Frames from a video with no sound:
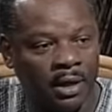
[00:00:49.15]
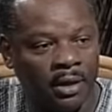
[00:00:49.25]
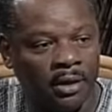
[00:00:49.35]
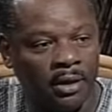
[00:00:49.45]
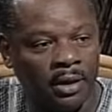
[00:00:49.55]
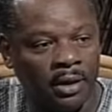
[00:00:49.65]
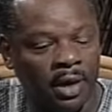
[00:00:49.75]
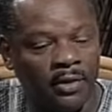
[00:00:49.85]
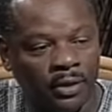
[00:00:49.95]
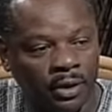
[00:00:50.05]
the
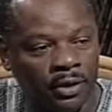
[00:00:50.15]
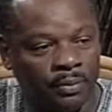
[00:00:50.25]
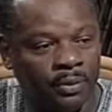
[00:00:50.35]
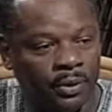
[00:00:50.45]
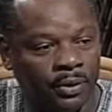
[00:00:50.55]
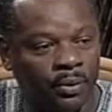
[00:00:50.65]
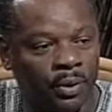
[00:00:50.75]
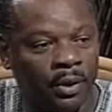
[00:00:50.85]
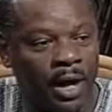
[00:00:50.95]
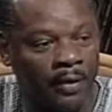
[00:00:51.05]
ancient Egyptians
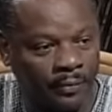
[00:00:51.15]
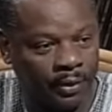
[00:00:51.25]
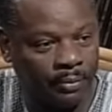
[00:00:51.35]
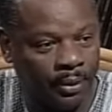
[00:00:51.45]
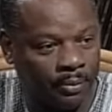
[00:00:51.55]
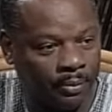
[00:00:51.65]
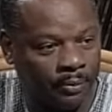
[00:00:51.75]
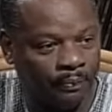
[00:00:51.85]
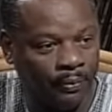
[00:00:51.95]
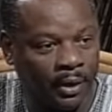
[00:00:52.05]
were African people.